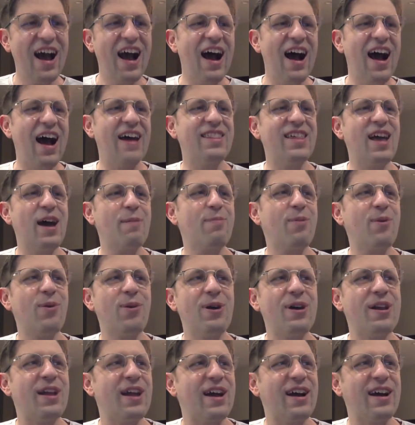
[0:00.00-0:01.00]
At that
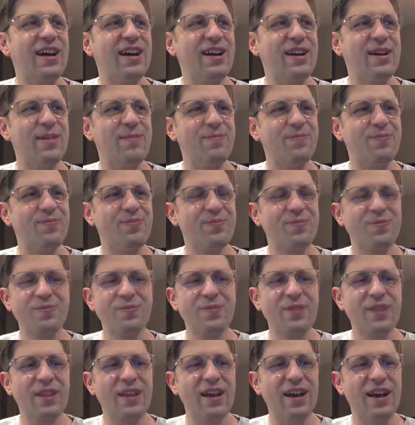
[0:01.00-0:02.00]
point, I
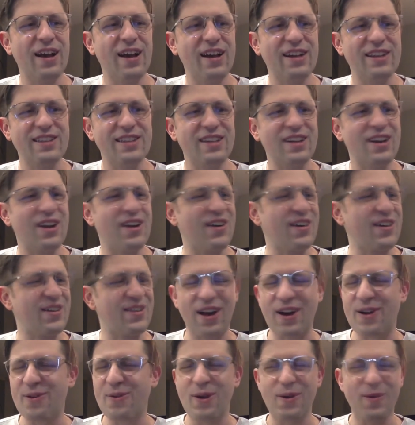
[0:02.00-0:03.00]
was like, oh
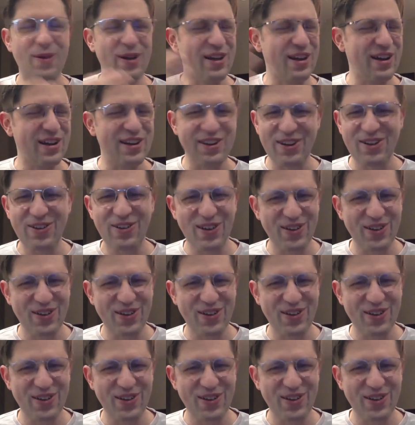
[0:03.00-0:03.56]
God, what am I going to do?